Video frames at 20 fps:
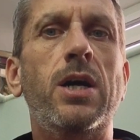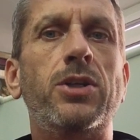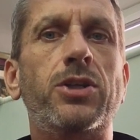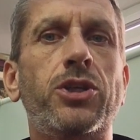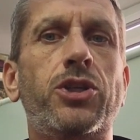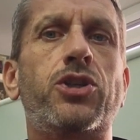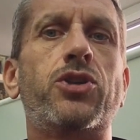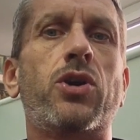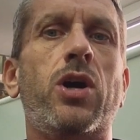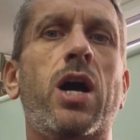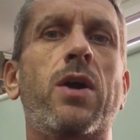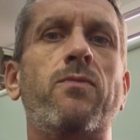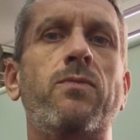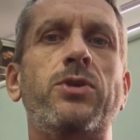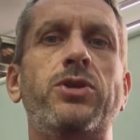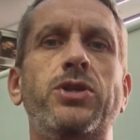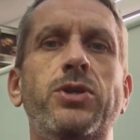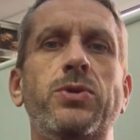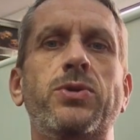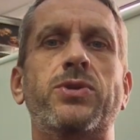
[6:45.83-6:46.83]
to try and
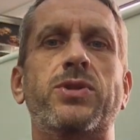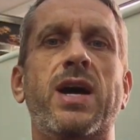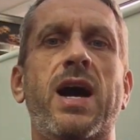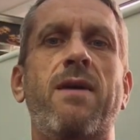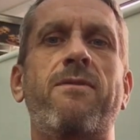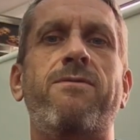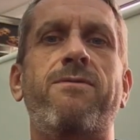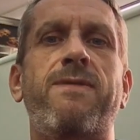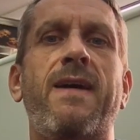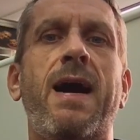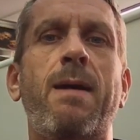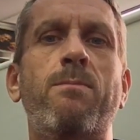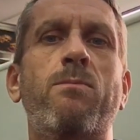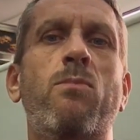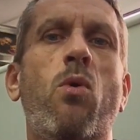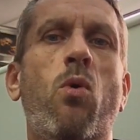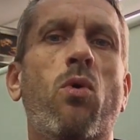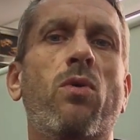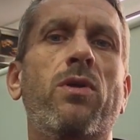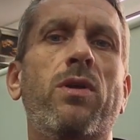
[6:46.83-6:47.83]
reduce that fat
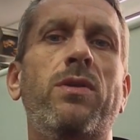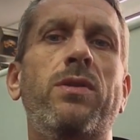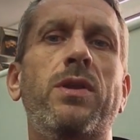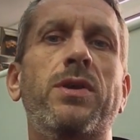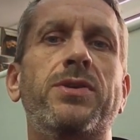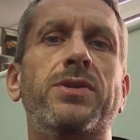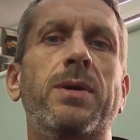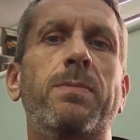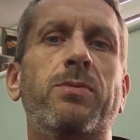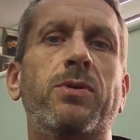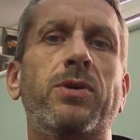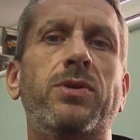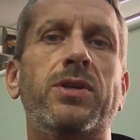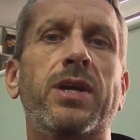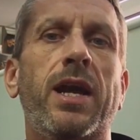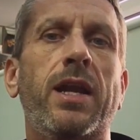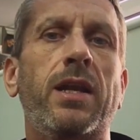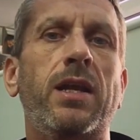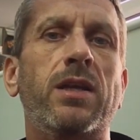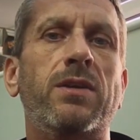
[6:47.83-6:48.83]
more than the
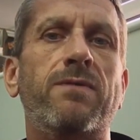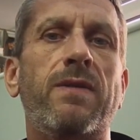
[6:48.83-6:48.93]
subcutaneous